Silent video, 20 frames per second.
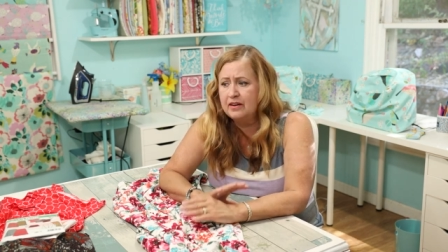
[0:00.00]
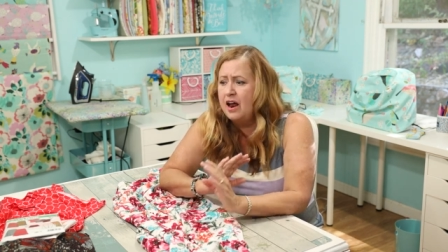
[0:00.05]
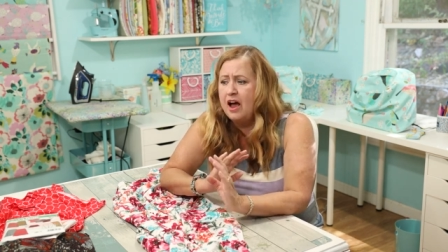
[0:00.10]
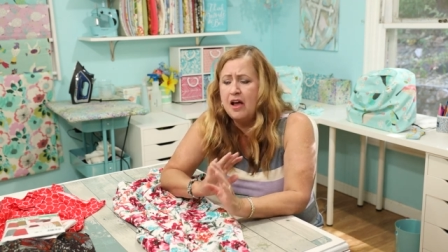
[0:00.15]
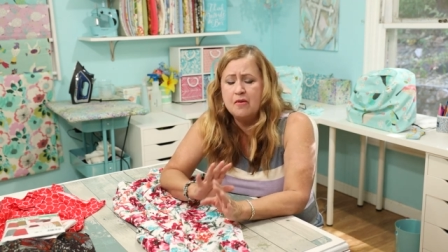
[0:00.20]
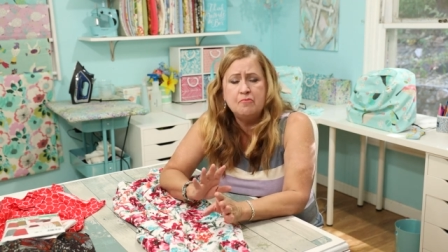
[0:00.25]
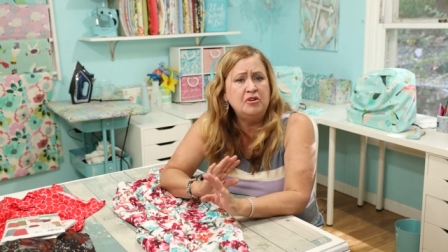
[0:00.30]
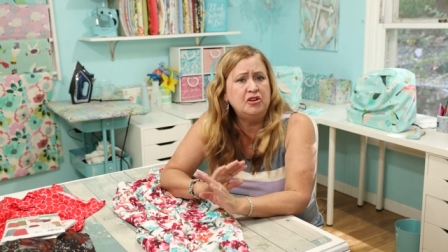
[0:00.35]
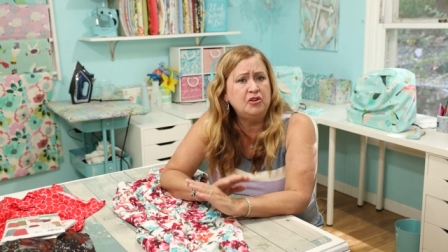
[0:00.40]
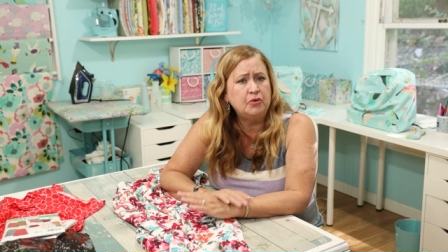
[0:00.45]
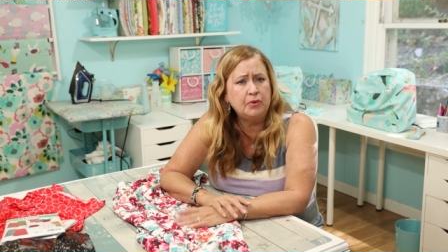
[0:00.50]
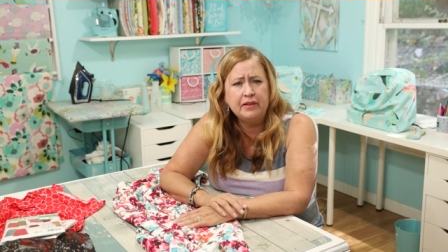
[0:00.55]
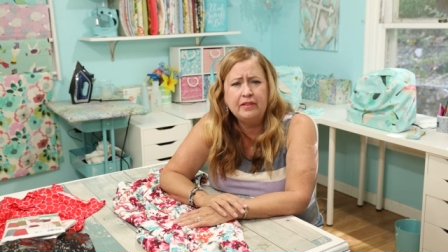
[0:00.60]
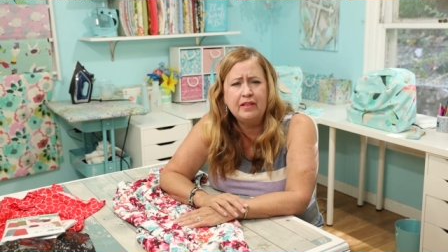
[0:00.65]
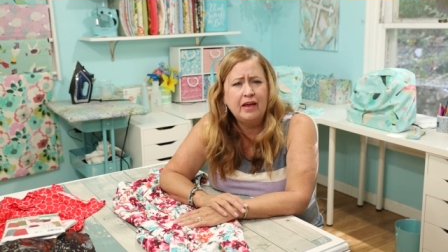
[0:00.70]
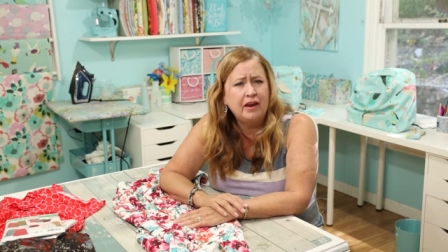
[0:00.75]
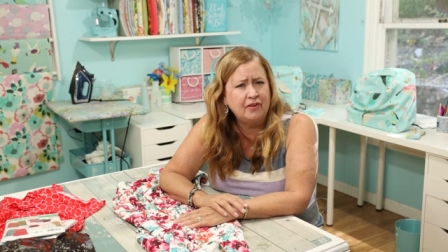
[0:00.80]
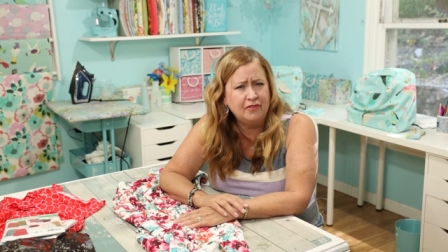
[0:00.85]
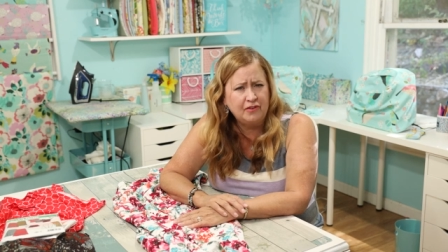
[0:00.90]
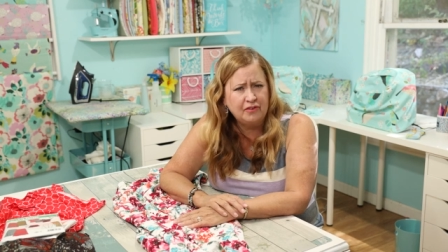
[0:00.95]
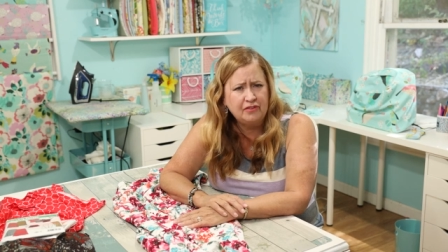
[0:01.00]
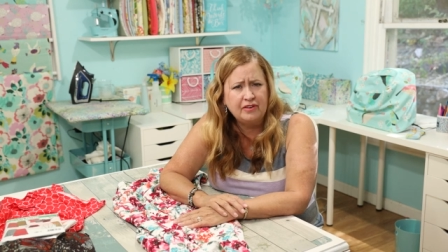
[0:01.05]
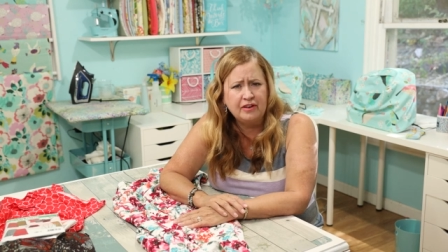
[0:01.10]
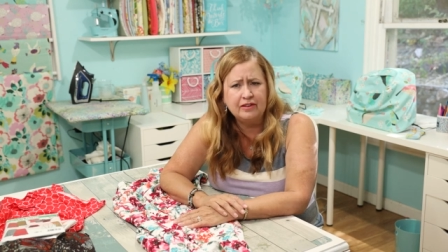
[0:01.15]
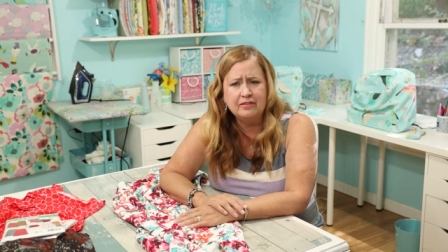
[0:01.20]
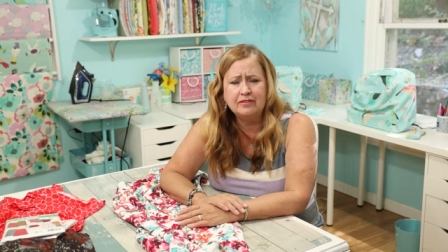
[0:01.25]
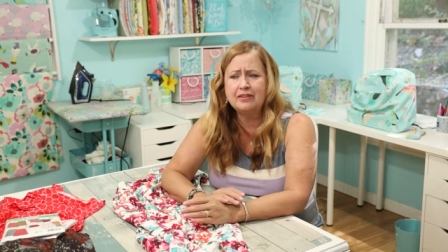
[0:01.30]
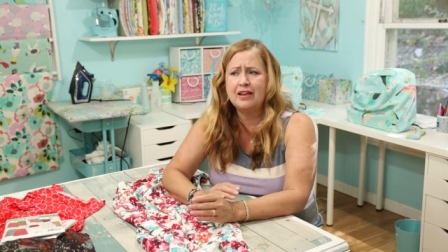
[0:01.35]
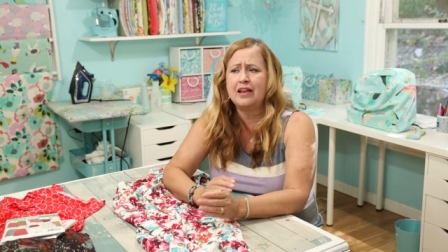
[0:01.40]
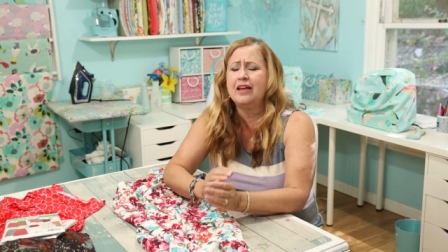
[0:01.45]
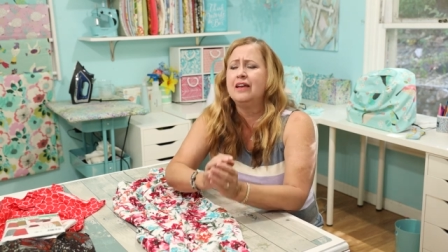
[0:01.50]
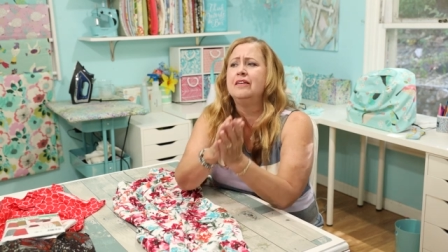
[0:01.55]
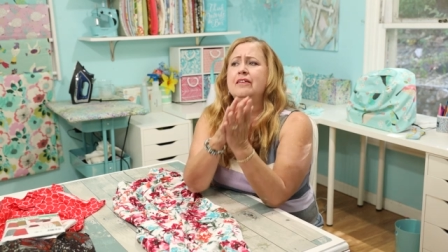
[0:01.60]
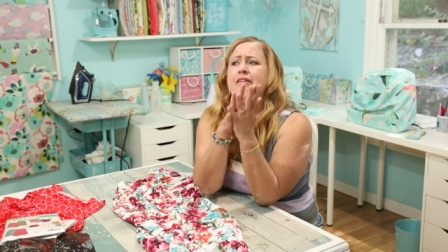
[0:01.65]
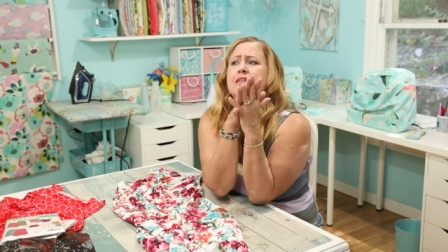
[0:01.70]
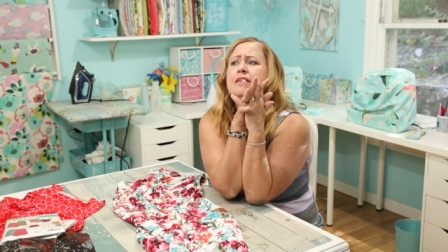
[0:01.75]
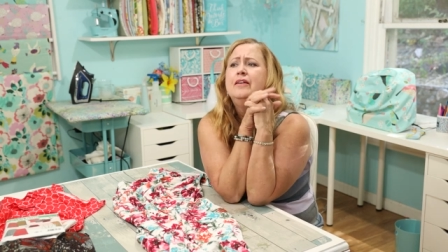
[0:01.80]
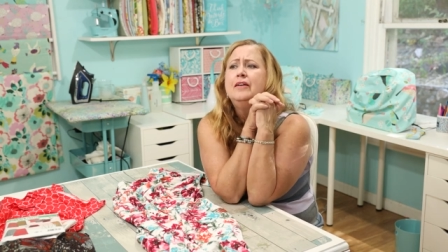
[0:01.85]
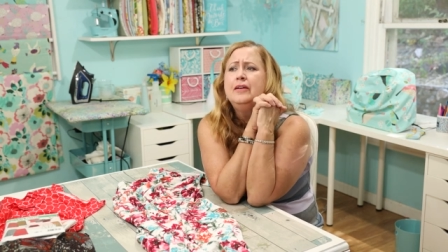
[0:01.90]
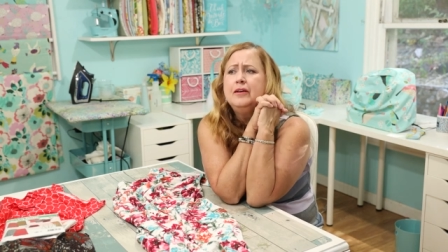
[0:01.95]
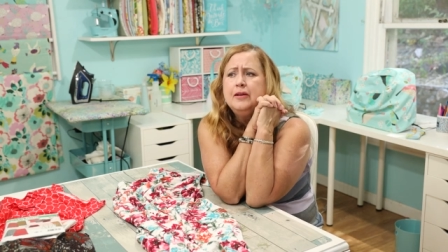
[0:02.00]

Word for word: and I've been doing that ever since. And